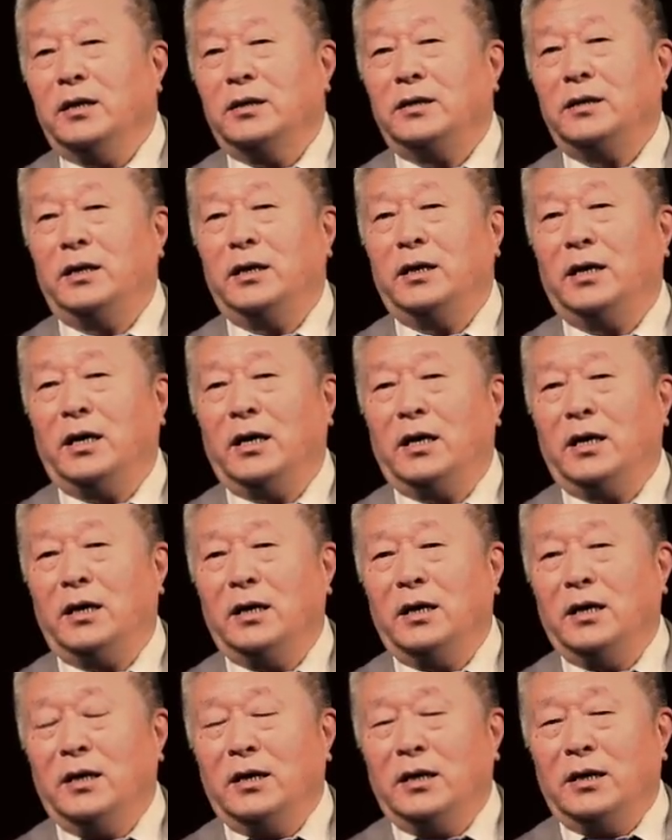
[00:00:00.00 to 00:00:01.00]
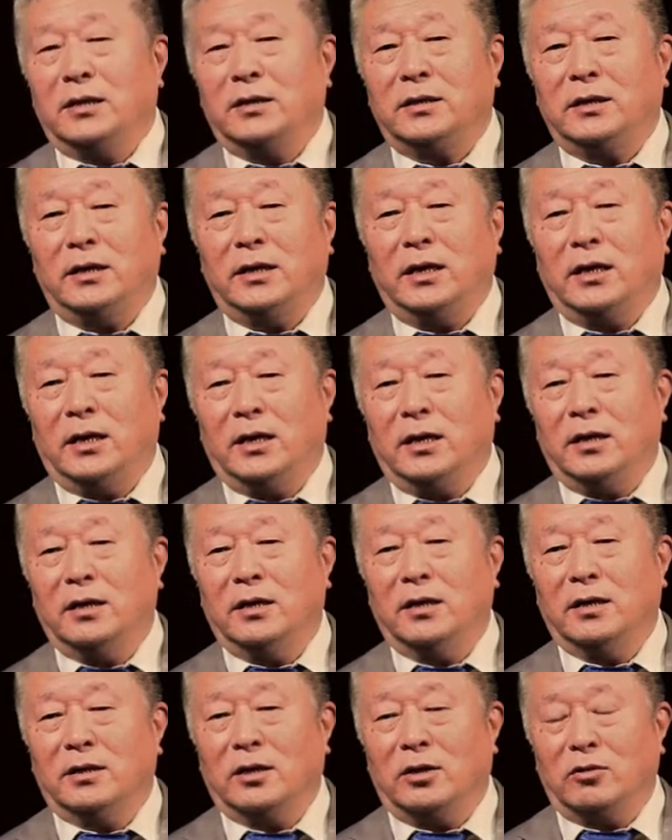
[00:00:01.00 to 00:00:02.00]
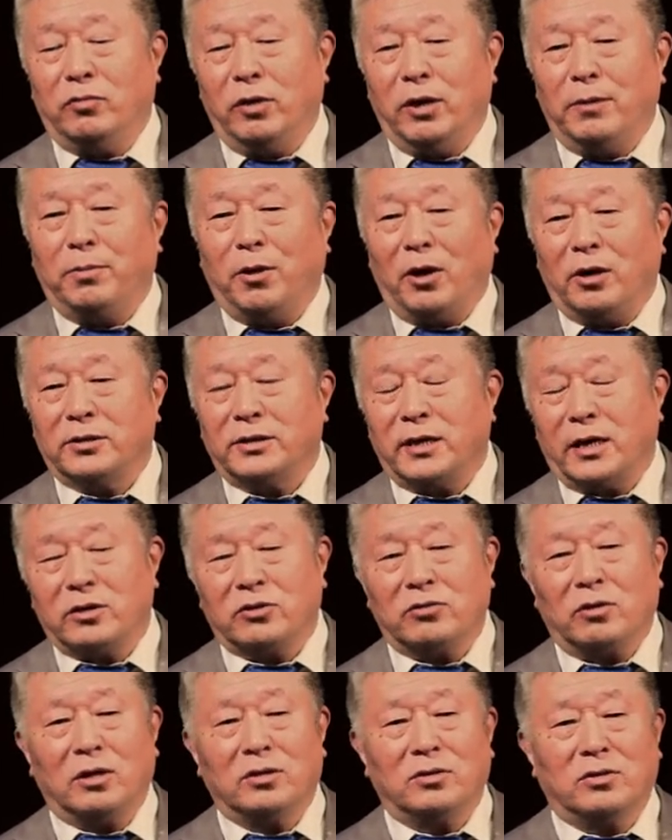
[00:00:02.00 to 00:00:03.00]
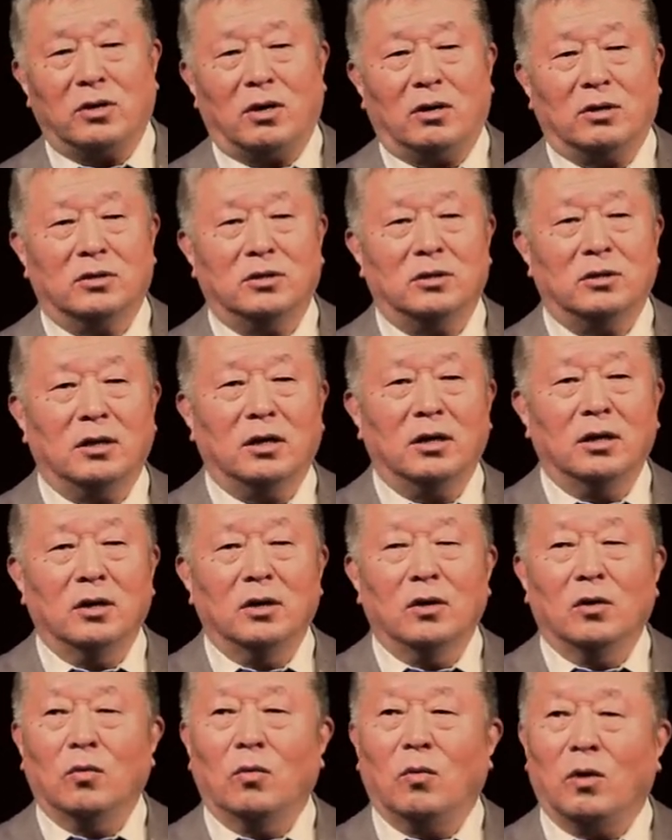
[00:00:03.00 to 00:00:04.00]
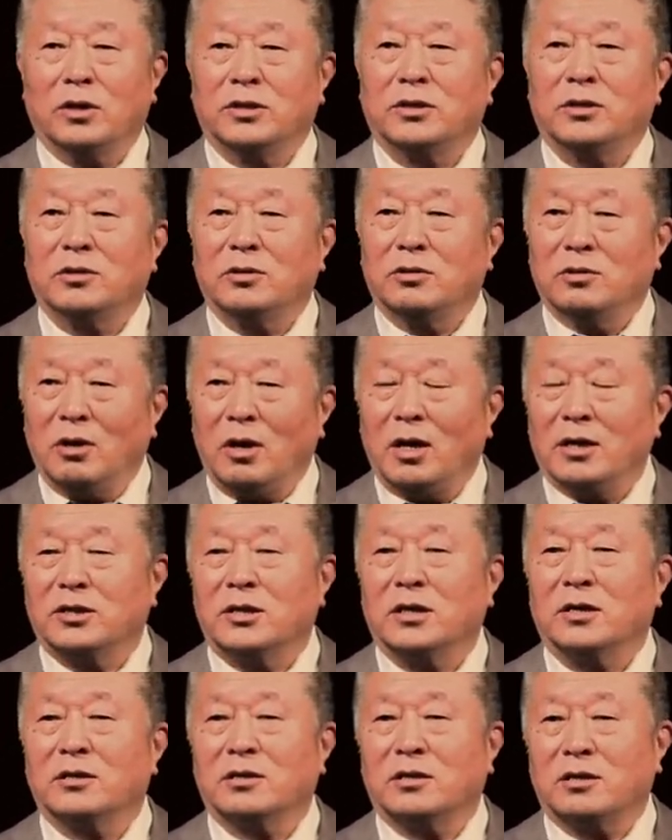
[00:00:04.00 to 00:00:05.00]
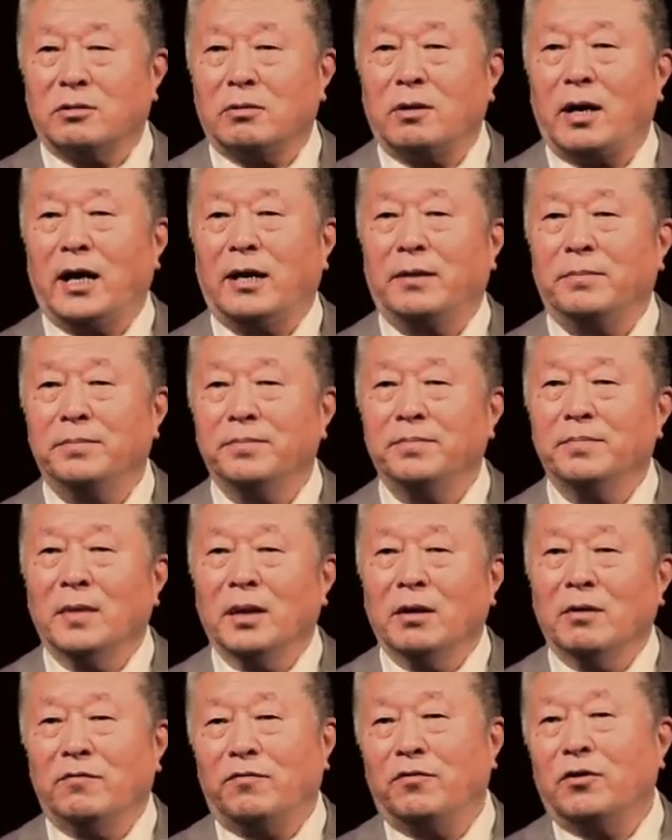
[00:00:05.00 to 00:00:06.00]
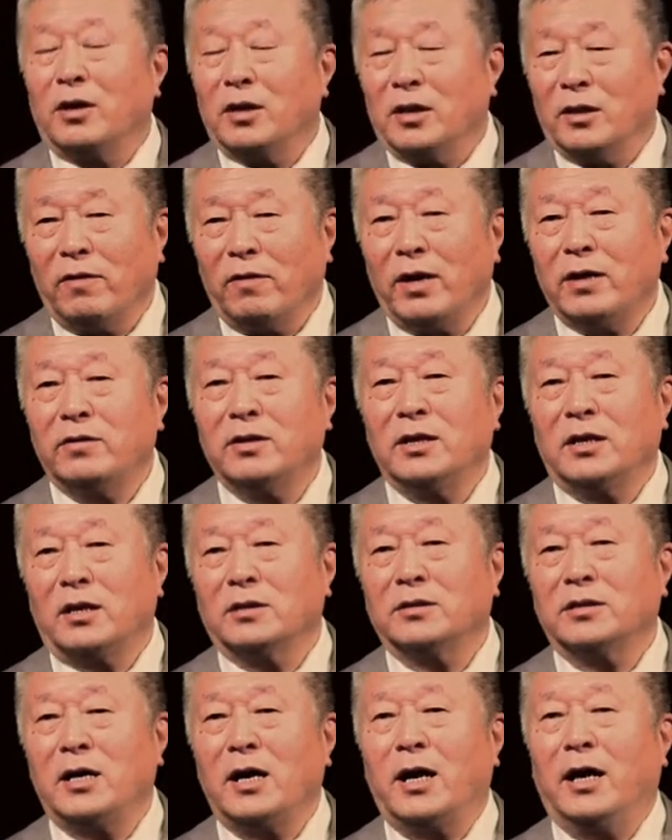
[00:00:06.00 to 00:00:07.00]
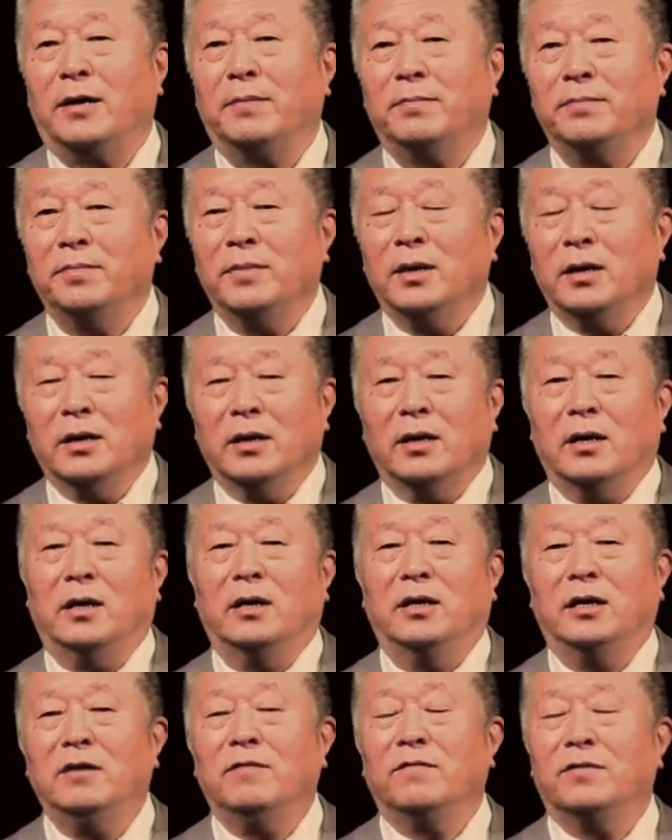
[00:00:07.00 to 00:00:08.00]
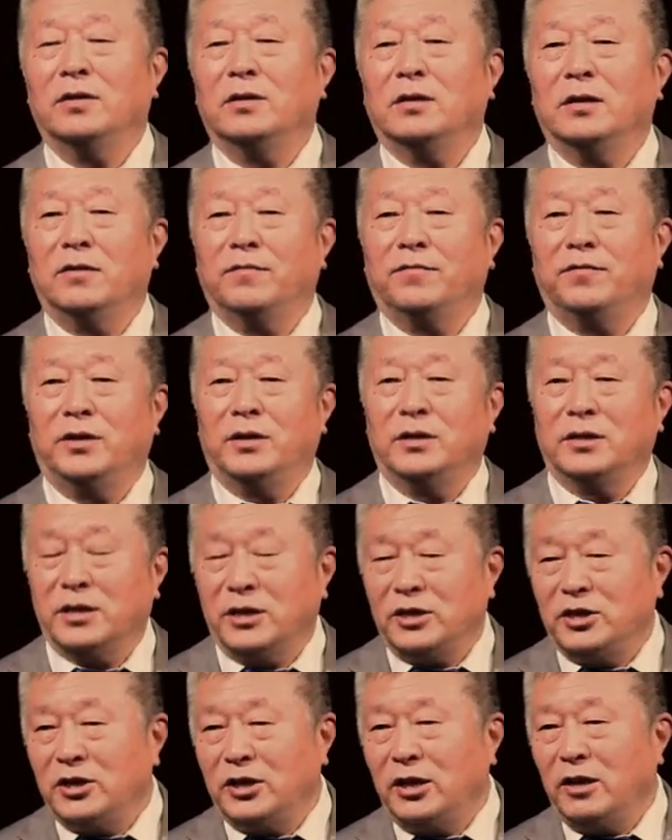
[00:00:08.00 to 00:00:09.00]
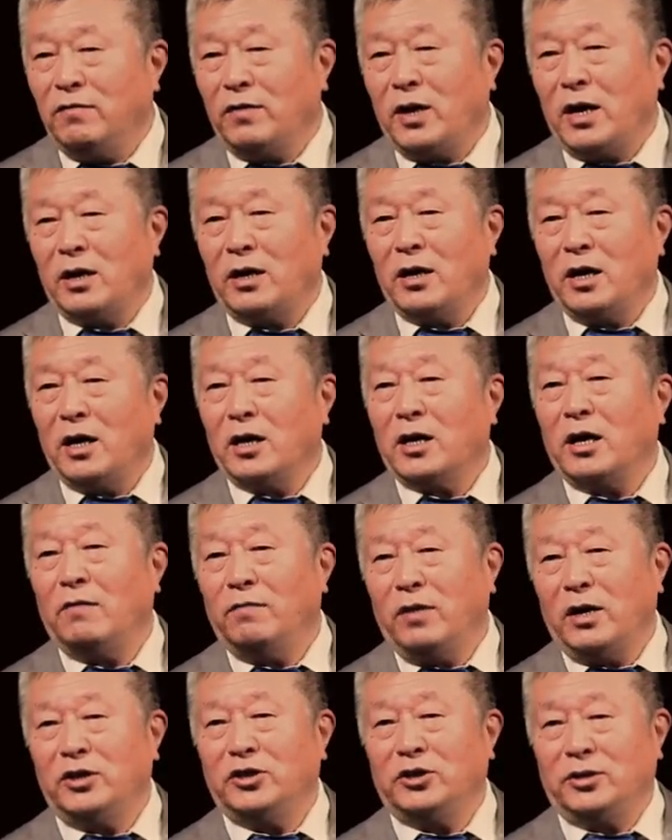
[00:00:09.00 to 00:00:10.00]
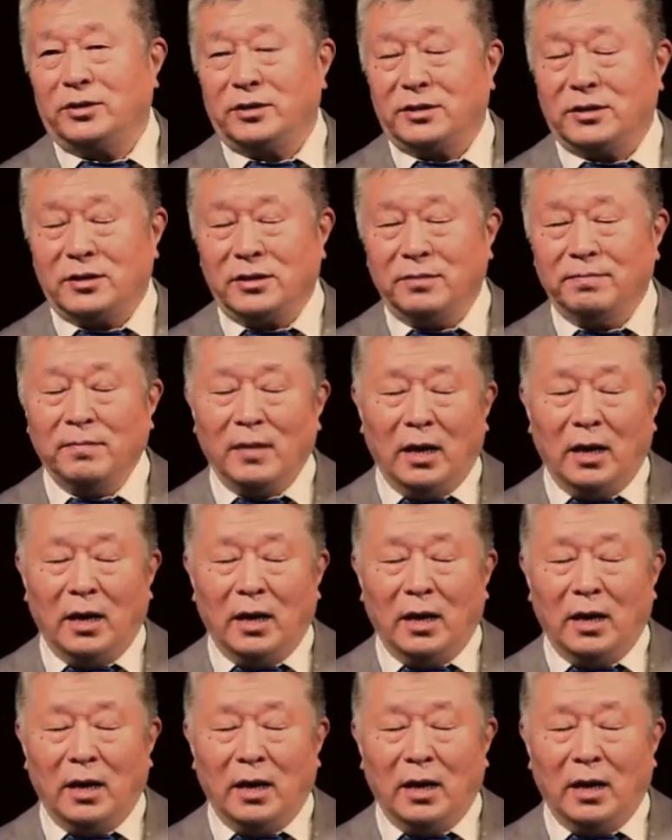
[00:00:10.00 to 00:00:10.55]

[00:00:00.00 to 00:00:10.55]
the the the rape or sexual assault was not crime for very long time, uh, even if in the Geneva uh, Conventions,